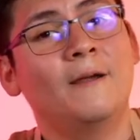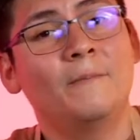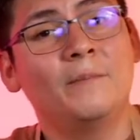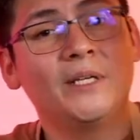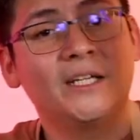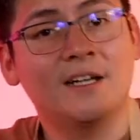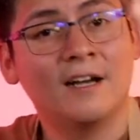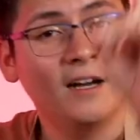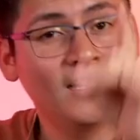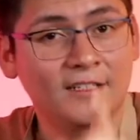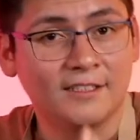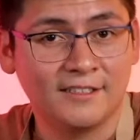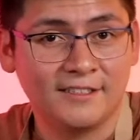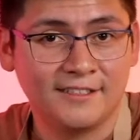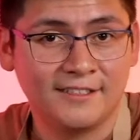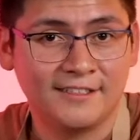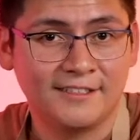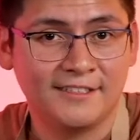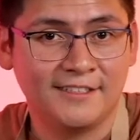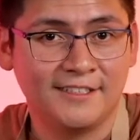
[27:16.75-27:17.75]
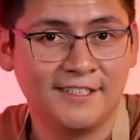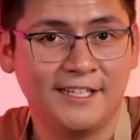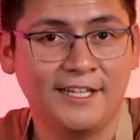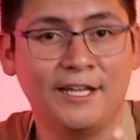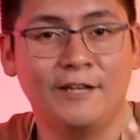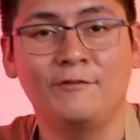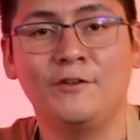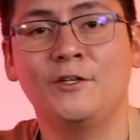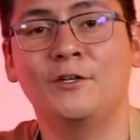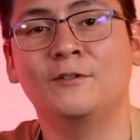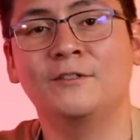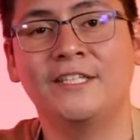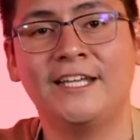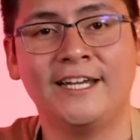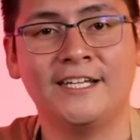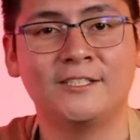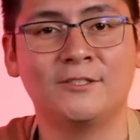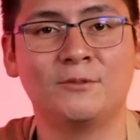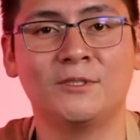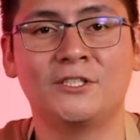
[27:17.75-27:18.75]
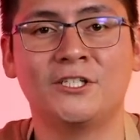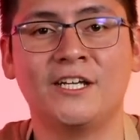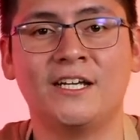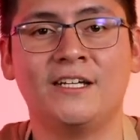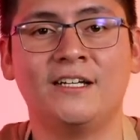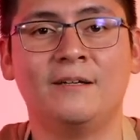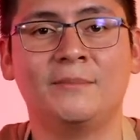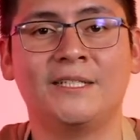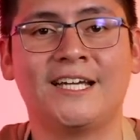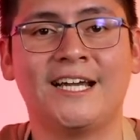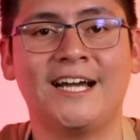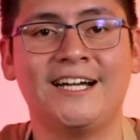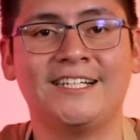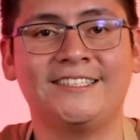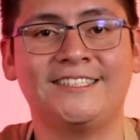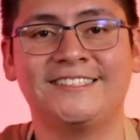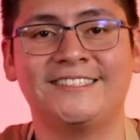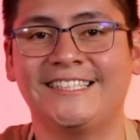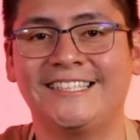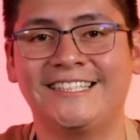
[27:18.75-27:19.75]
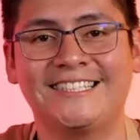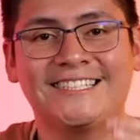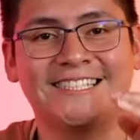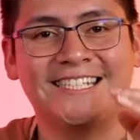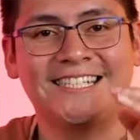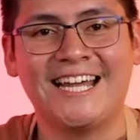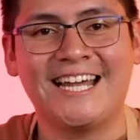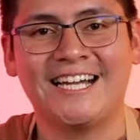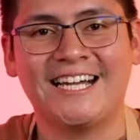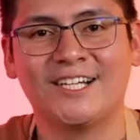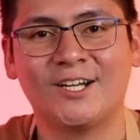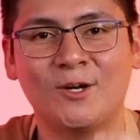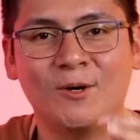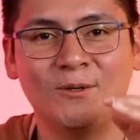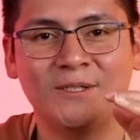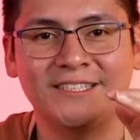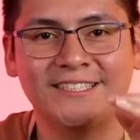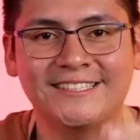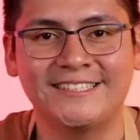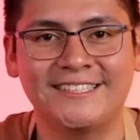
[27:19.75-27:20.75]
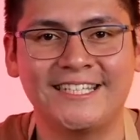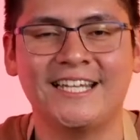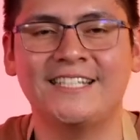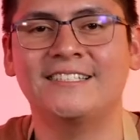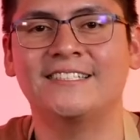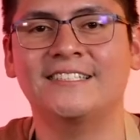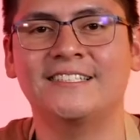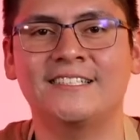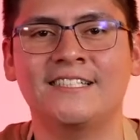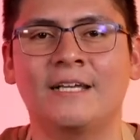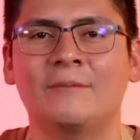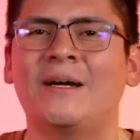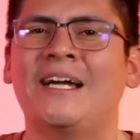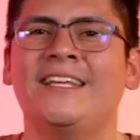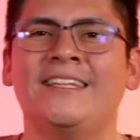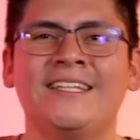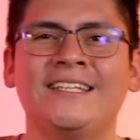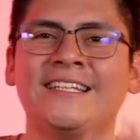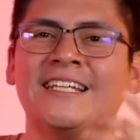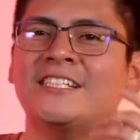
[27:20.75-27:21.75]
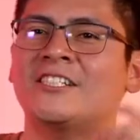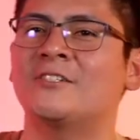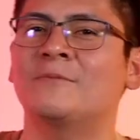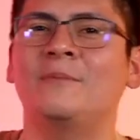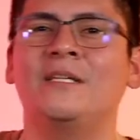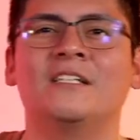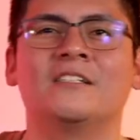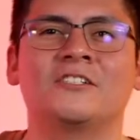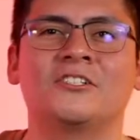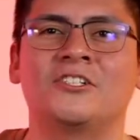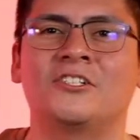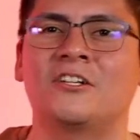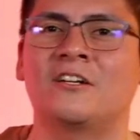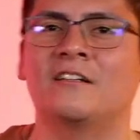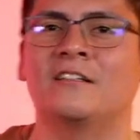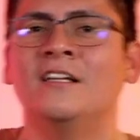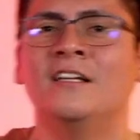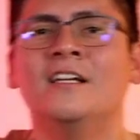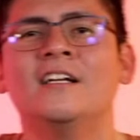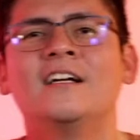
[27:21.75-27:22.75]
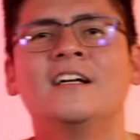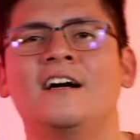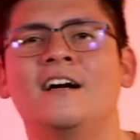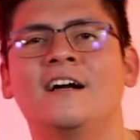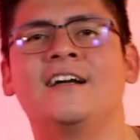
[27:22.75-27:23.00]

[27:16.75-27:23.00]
because If you don't dance while shaking up the cocktails, it is not going to taste the same. I think that should be a shirt. All